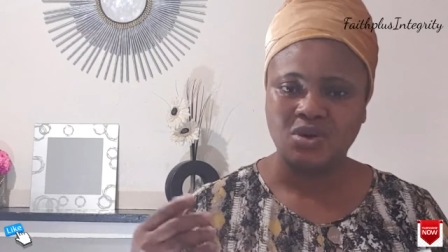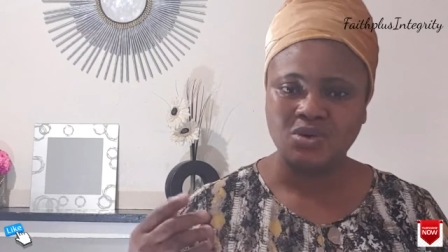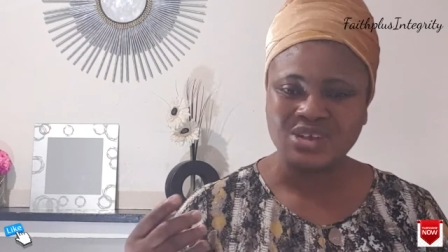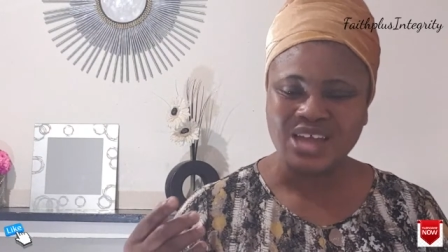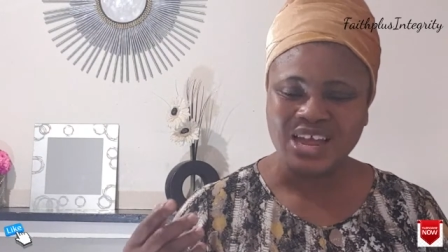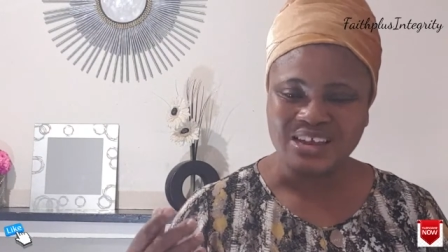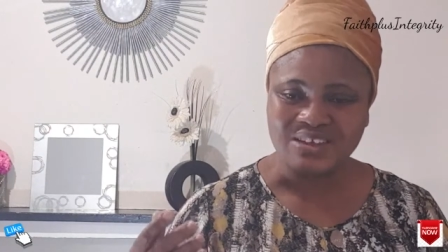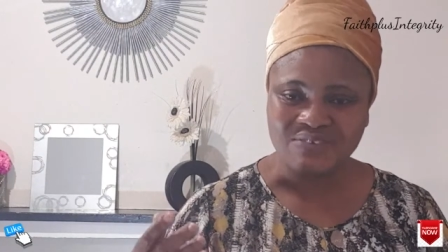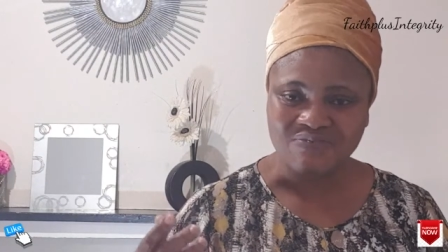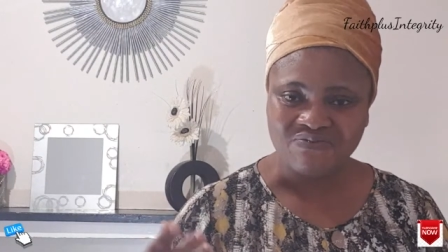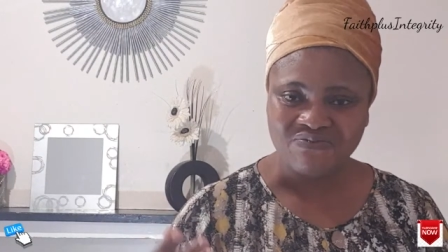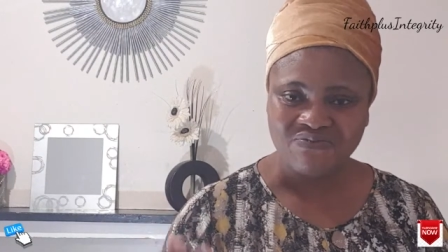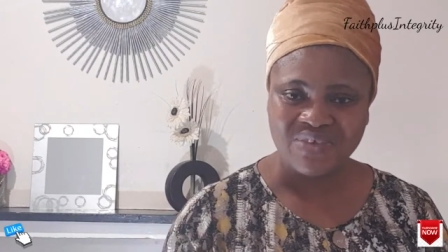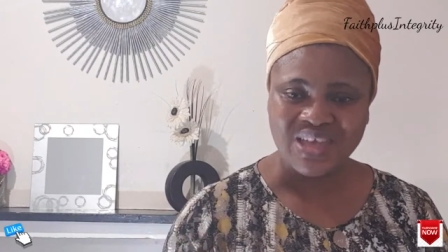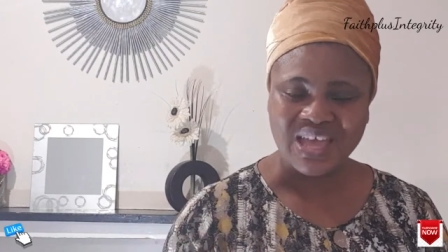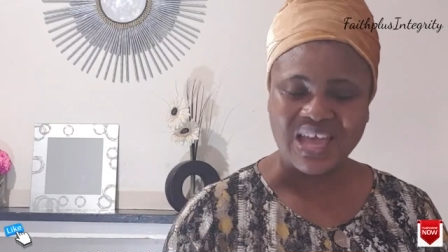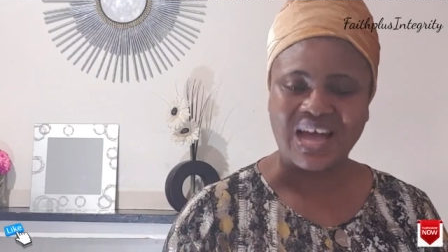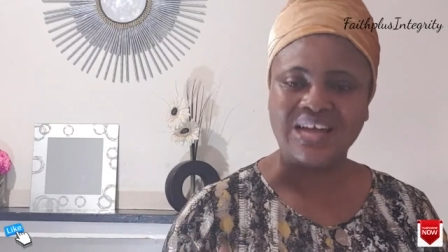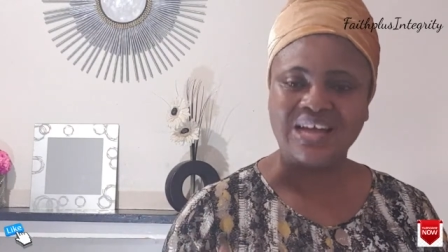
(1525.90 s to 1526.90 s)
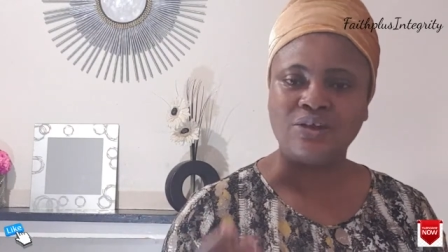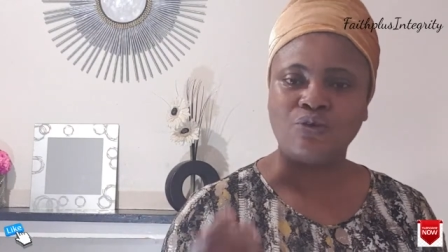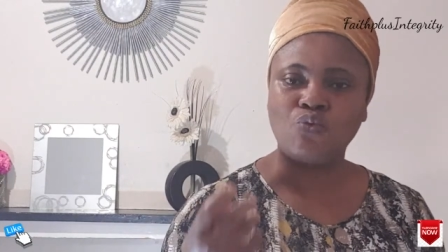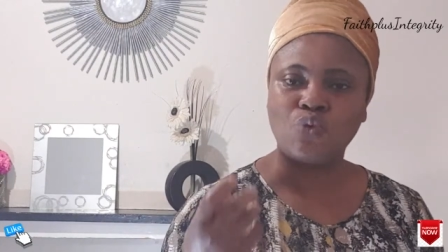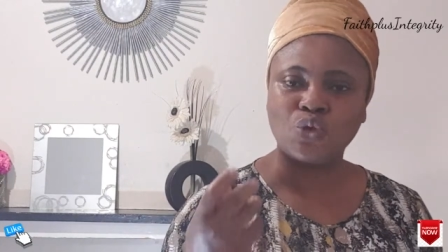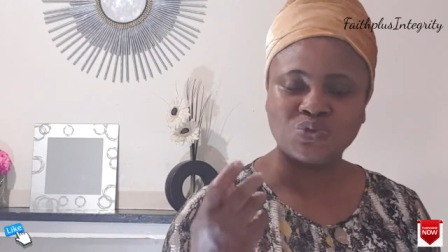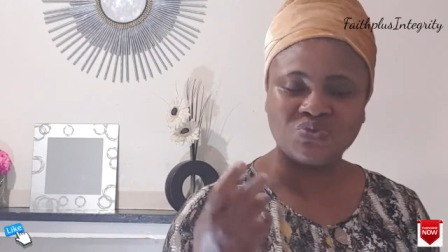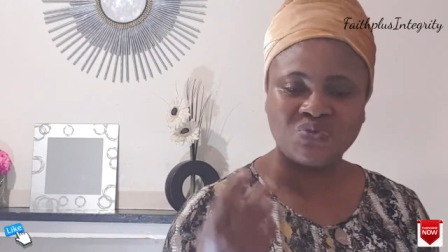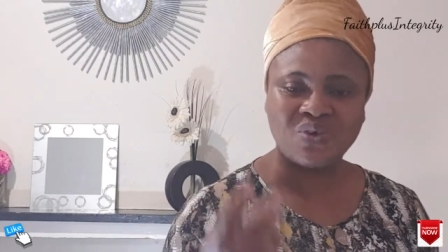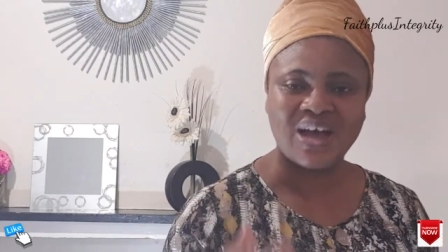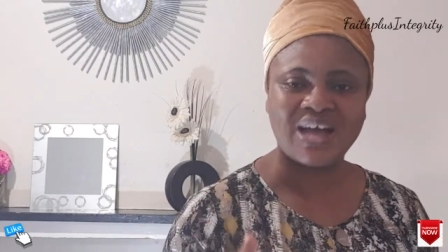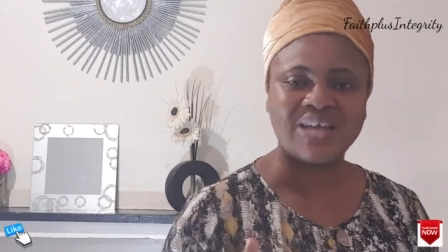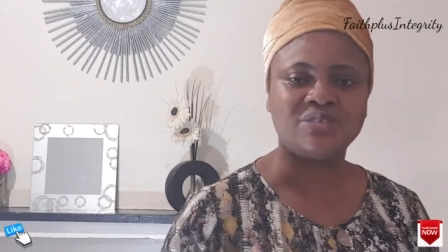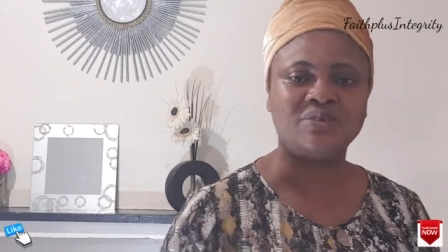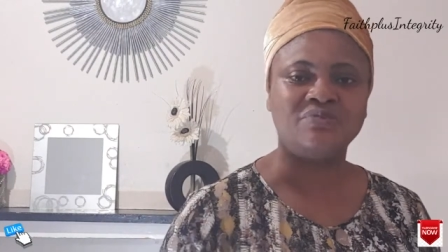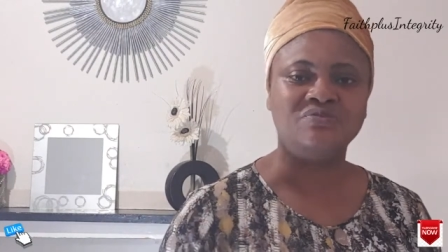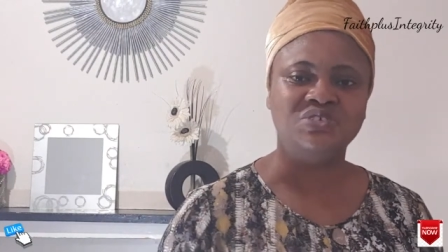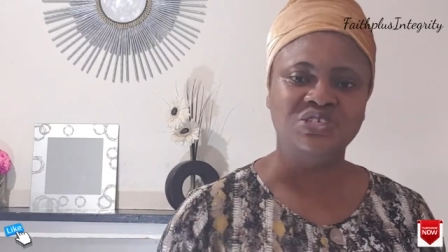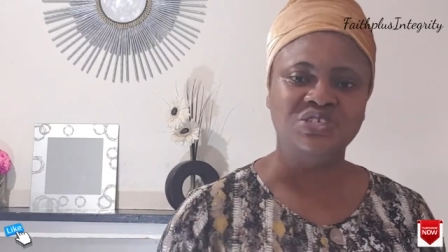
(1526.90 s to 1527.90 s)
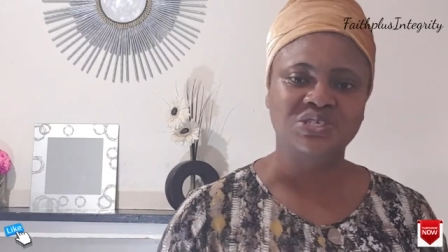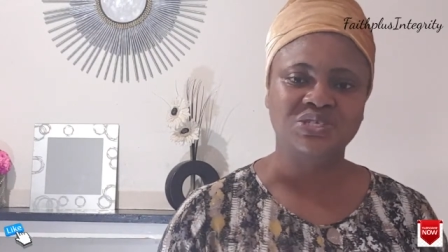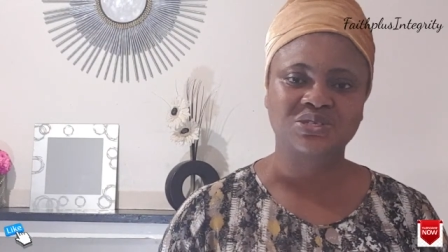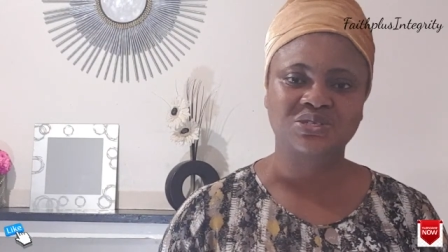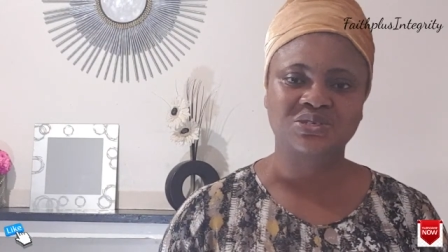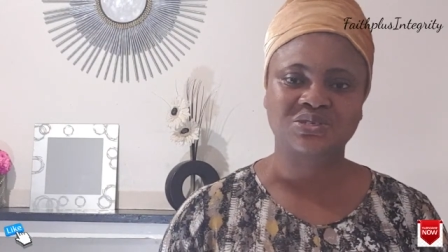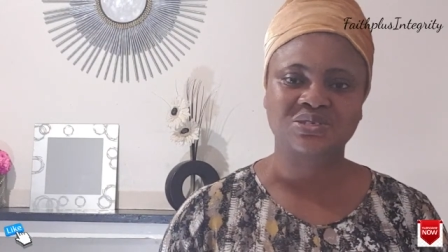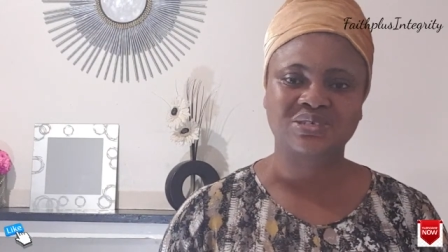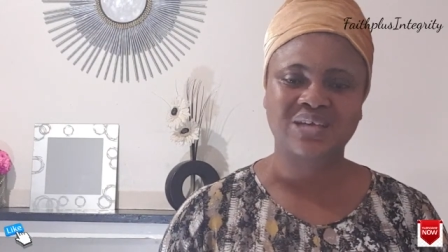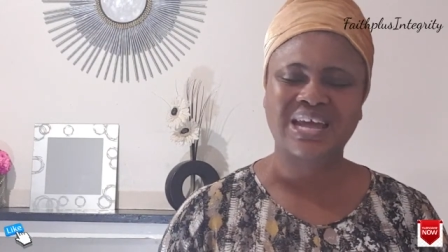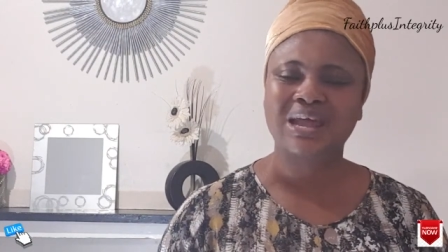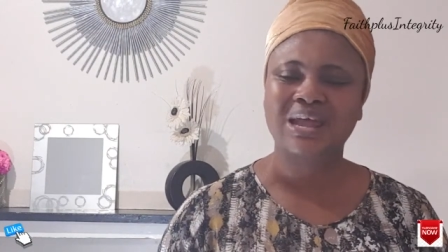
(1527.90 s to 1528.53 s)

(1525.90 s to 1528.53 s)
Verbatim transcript: under the fear and the watchful eyes of Jesus.